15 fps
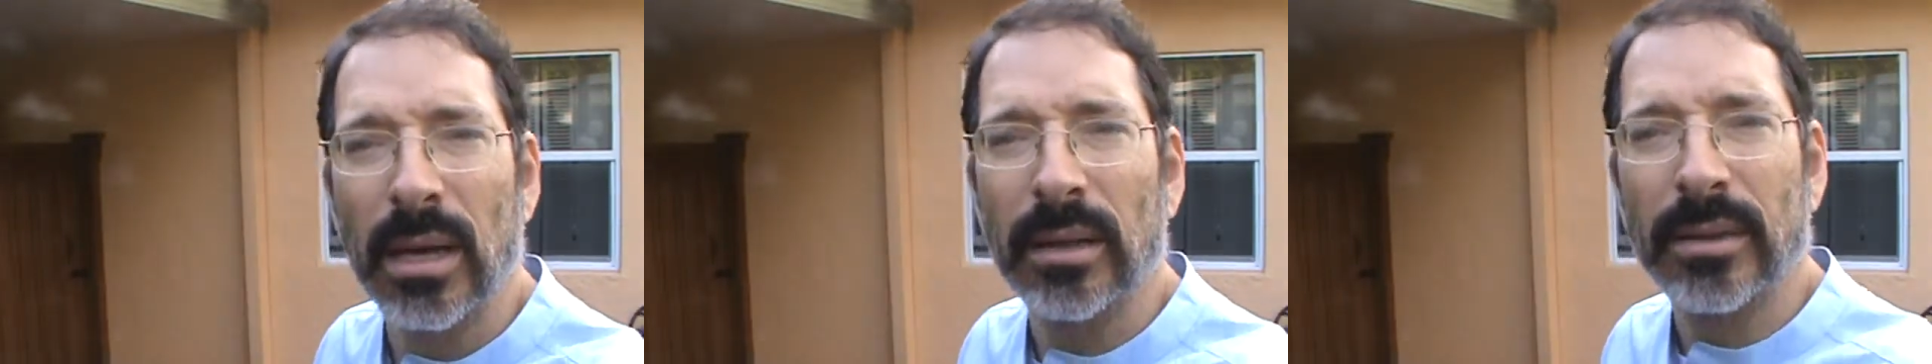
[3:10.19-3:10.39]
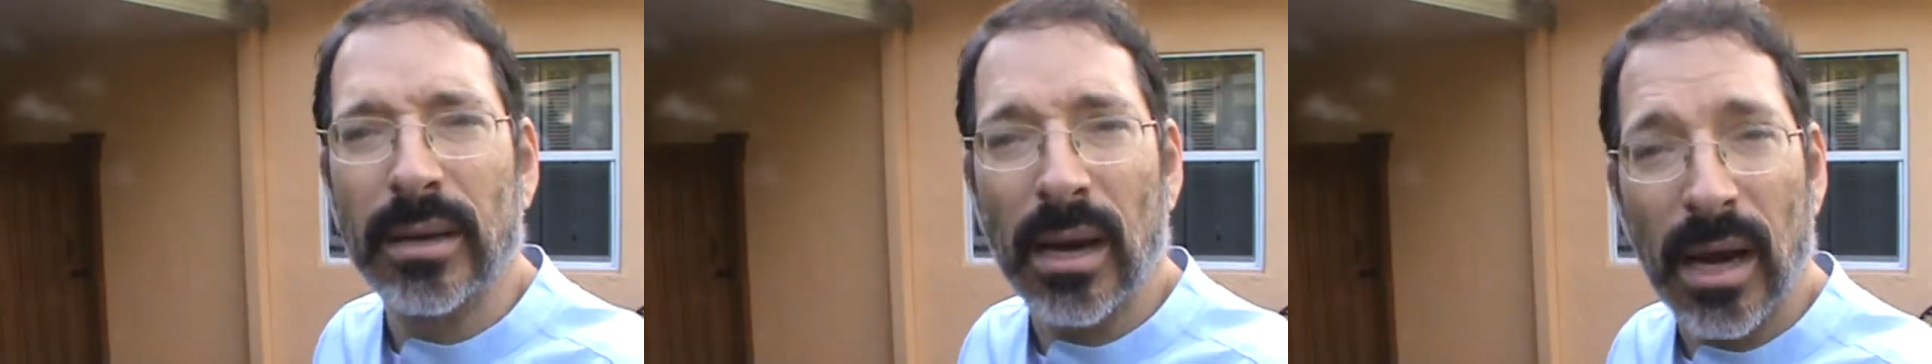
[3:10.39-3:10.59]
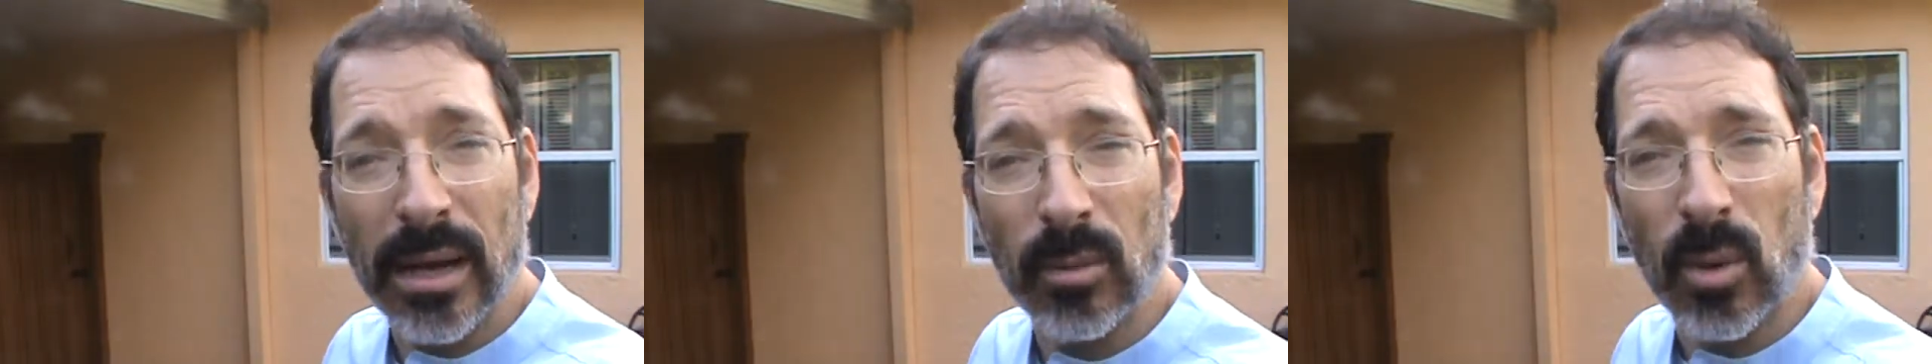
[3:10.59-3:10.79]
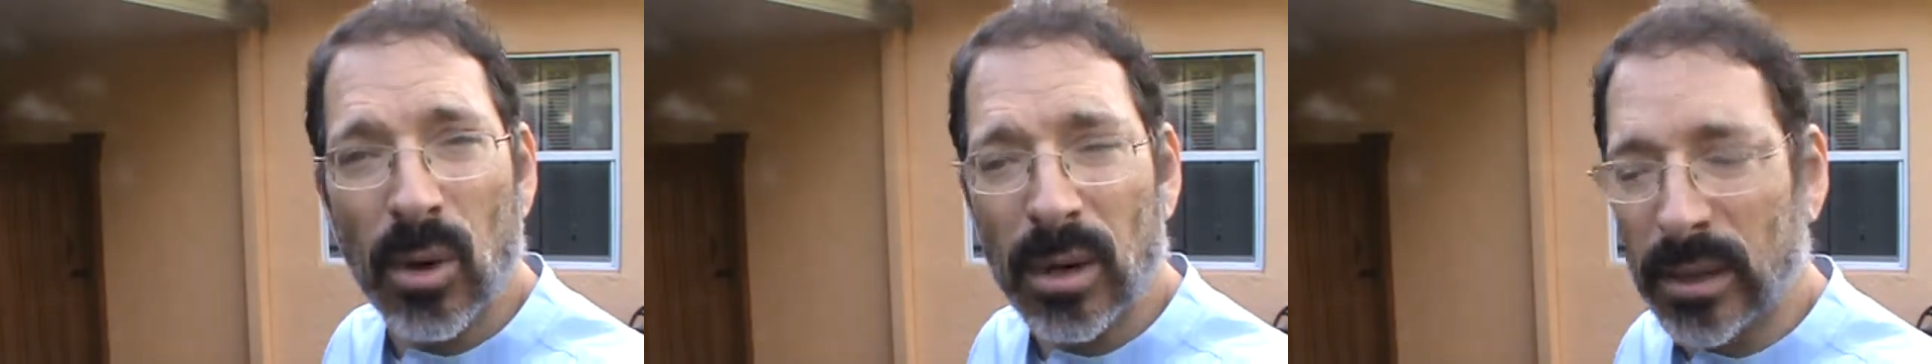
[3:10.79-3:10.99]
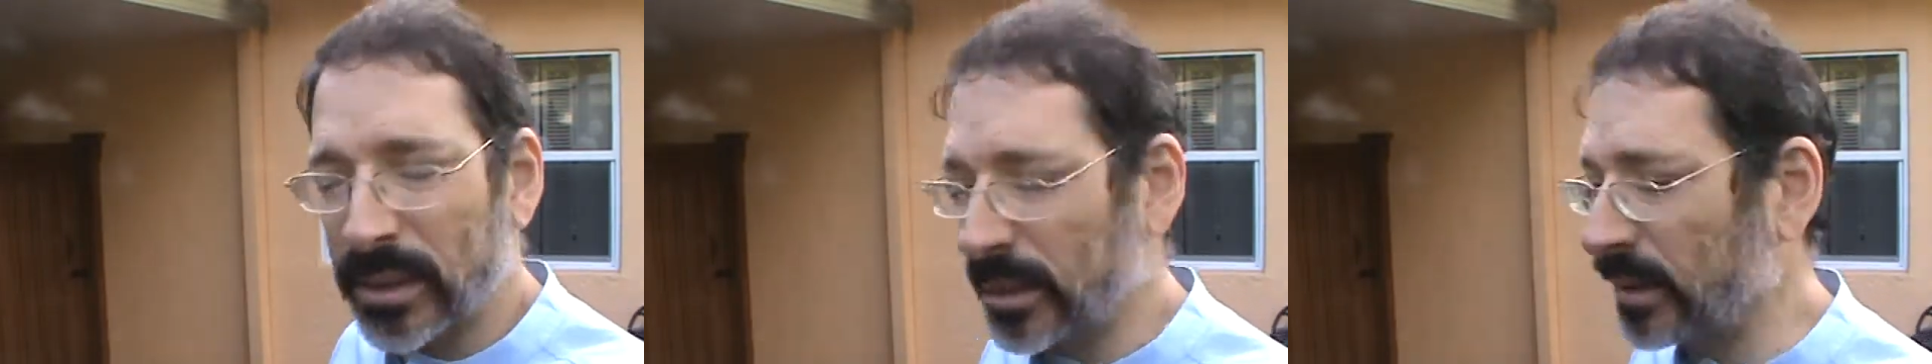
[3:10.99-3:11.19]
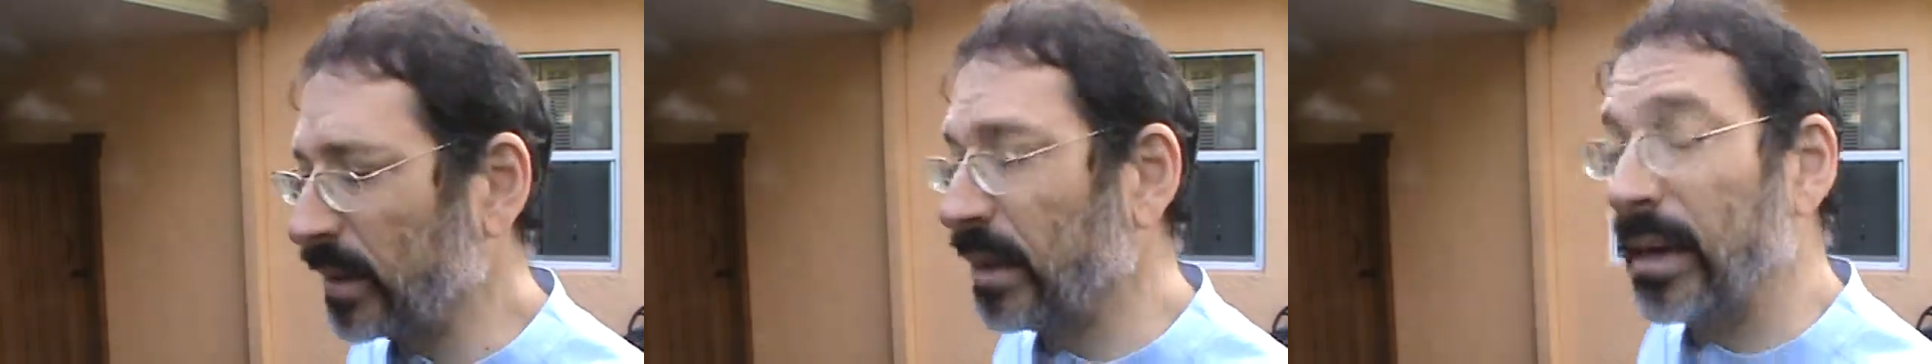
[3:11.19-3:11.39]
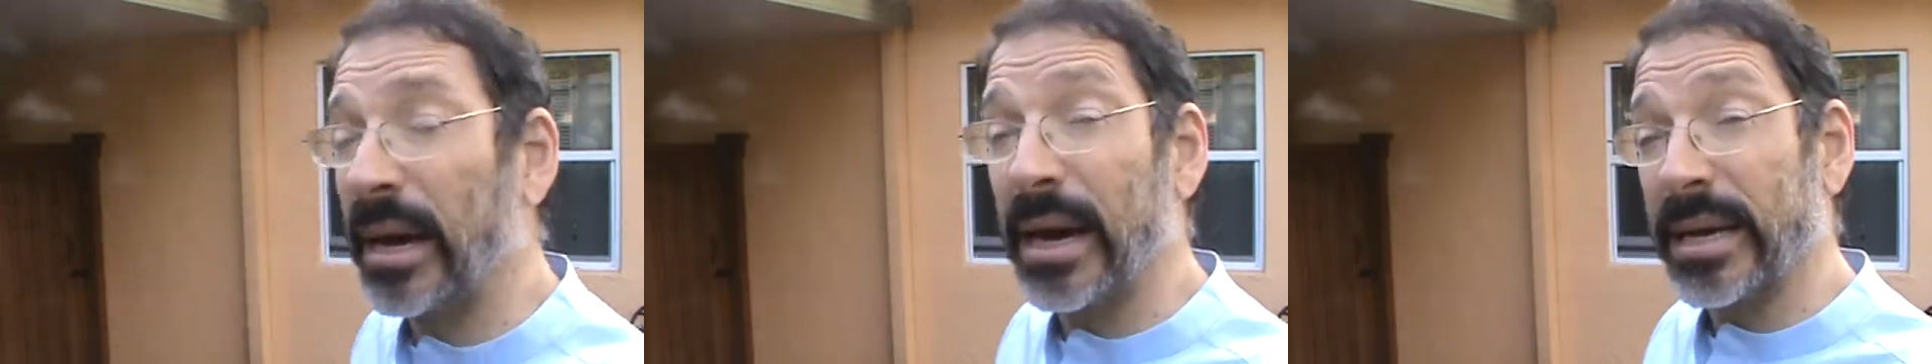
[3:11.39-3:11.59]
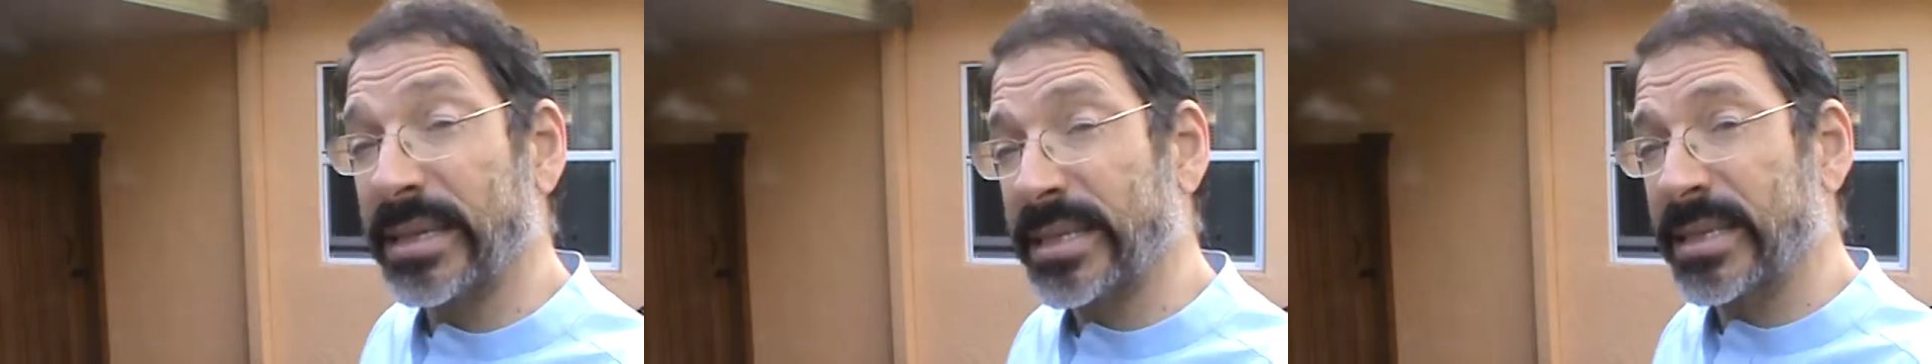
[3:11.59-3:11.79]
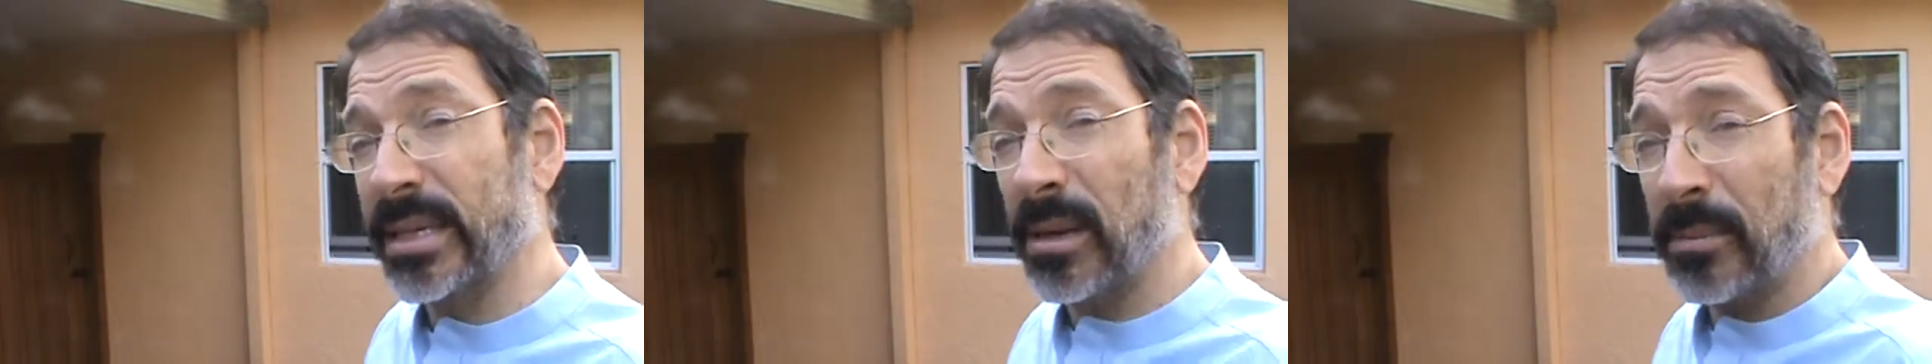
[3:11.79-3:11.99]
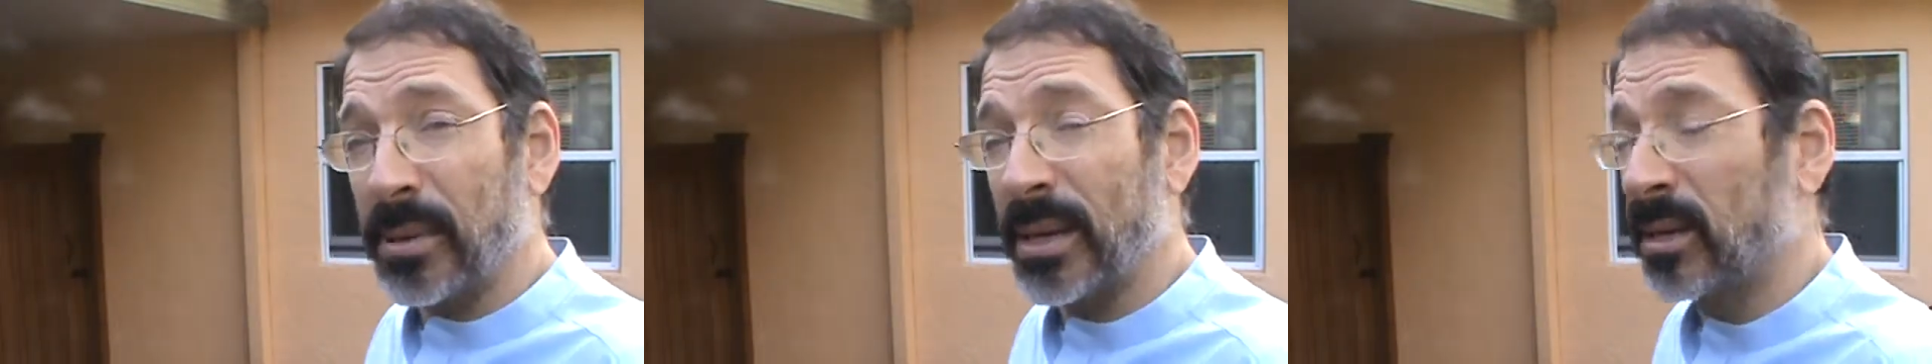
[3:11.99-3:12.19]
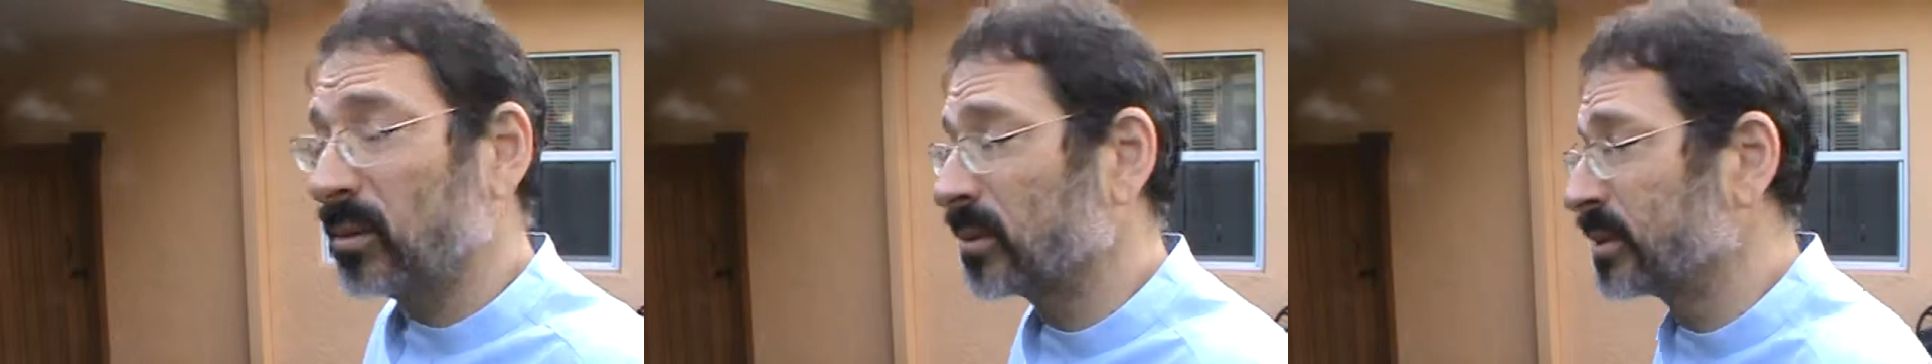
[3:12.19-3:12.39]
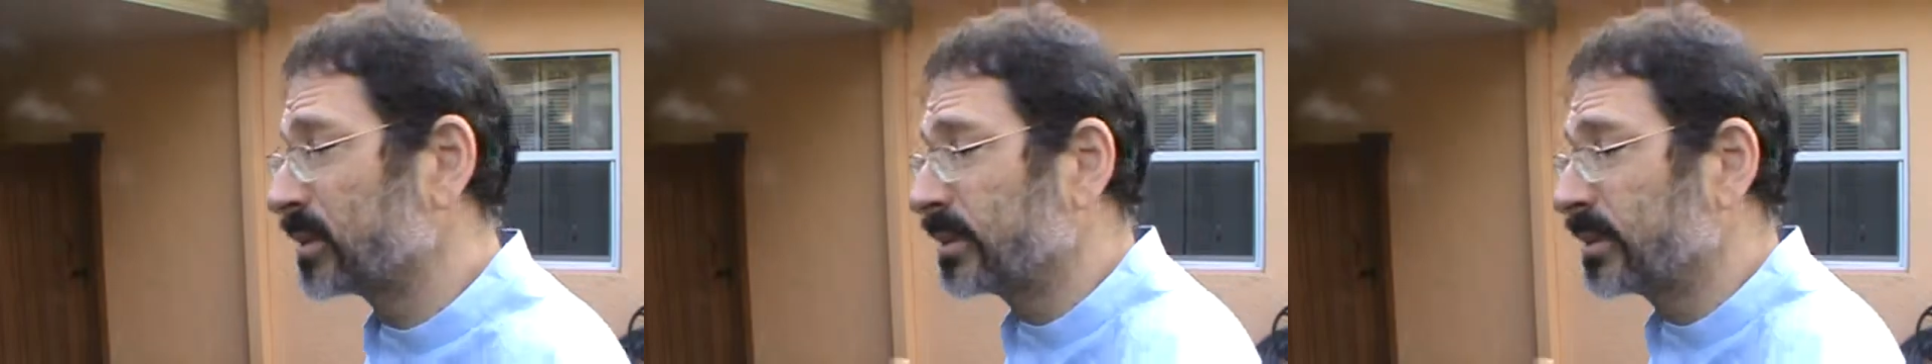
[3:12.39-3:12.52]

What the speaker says: Then I walk in, I sit about